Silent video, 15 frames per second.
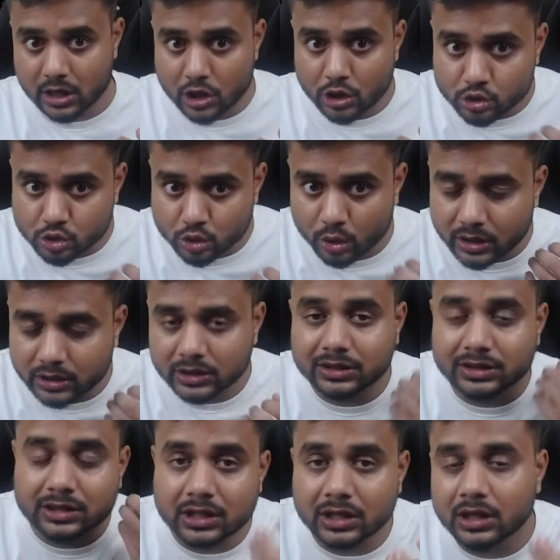So in the
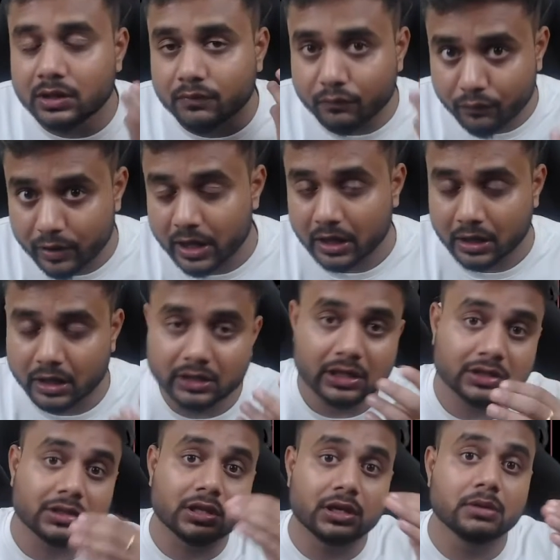three way, in a
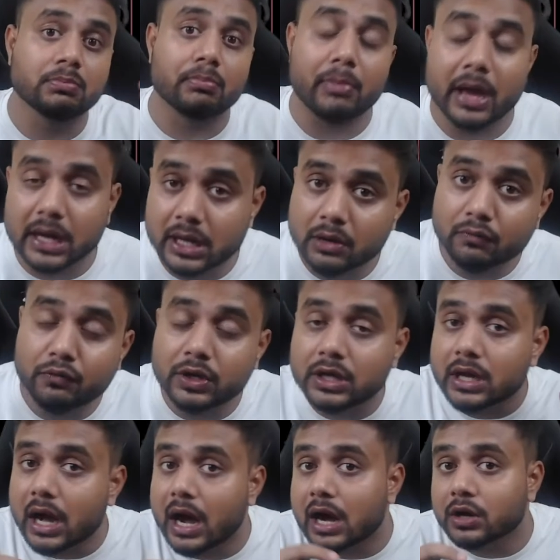three manner we
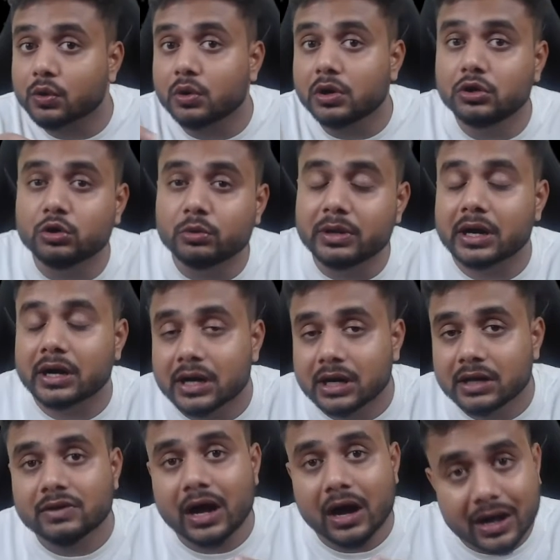are going to be retrieve
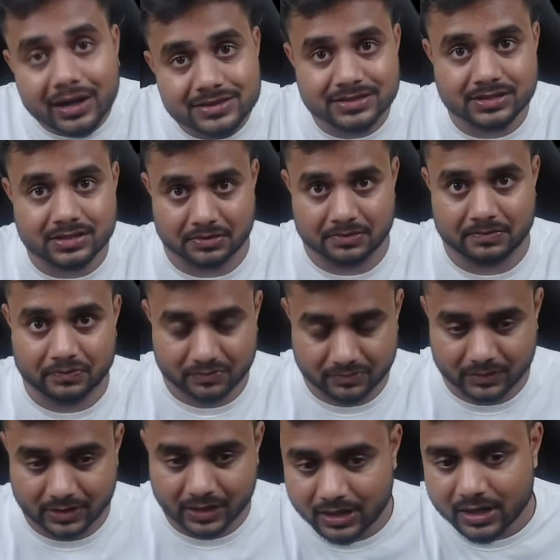the answer,
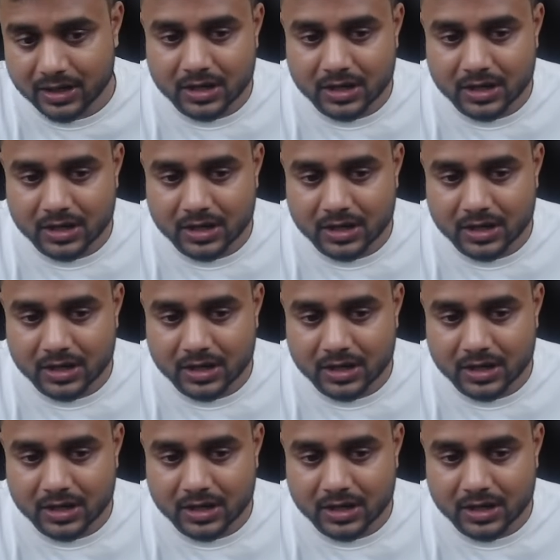right?